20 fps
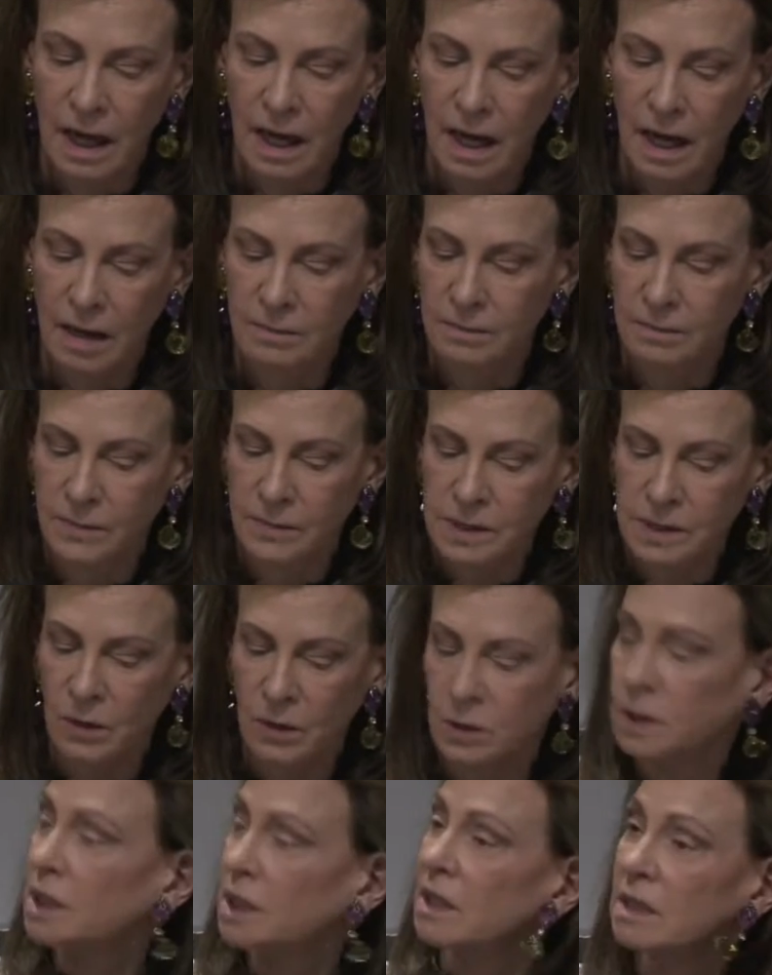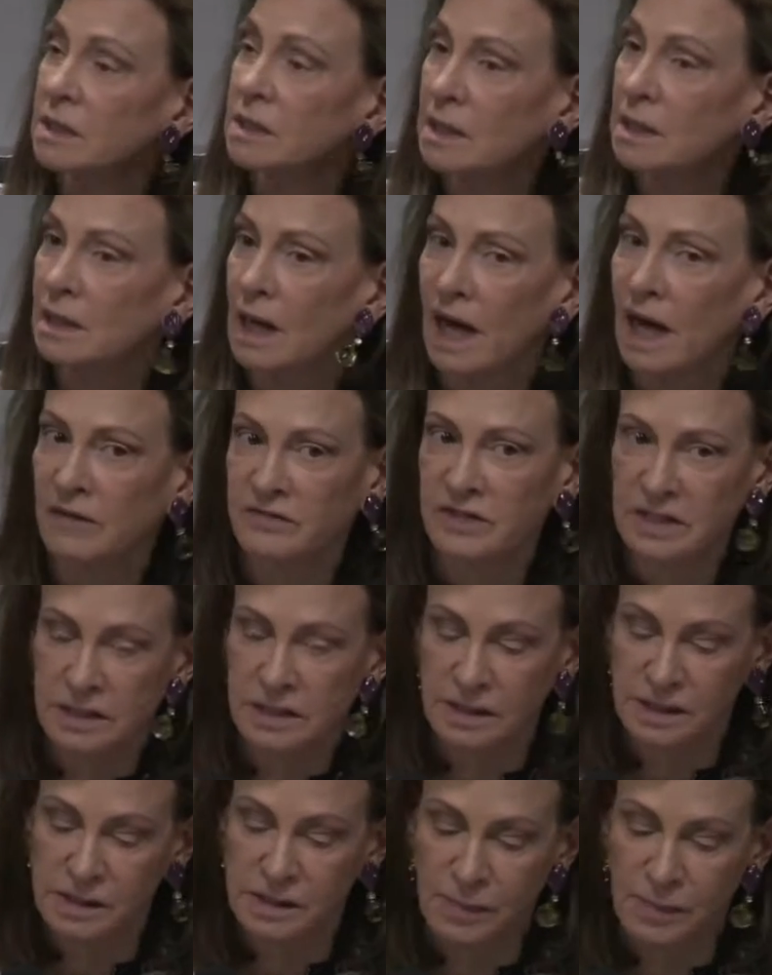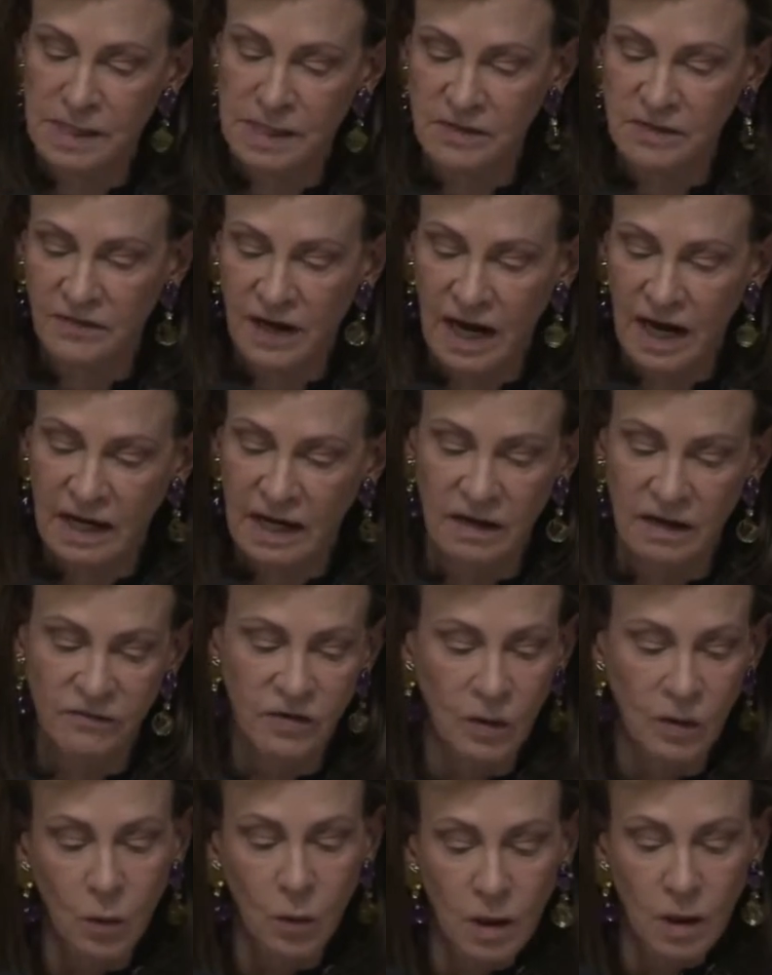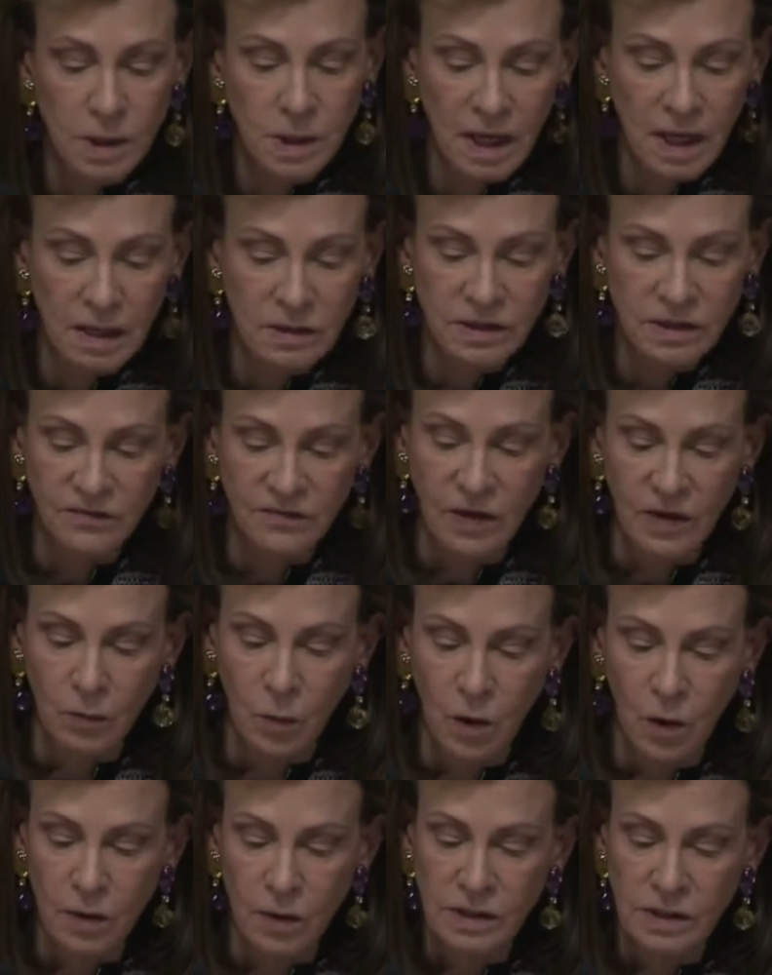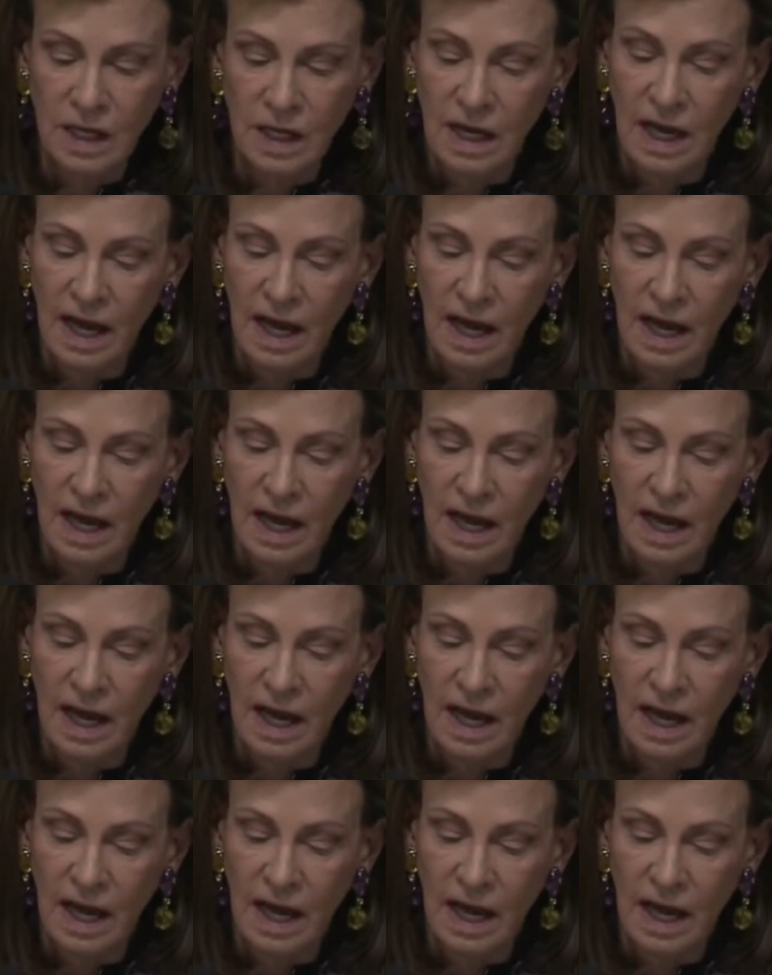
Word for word: Um, so she didn't obviously specify if there were channels, if there weren't.